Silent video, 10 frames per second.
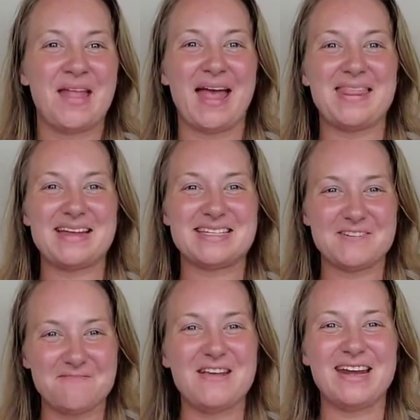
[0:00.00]
and that's the
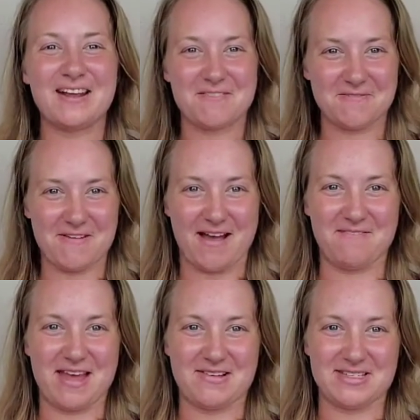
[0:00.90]
feeding of the
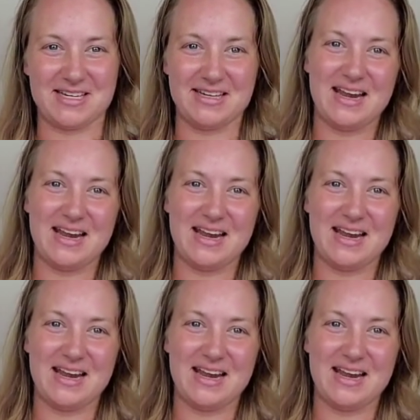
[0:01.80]
5,000.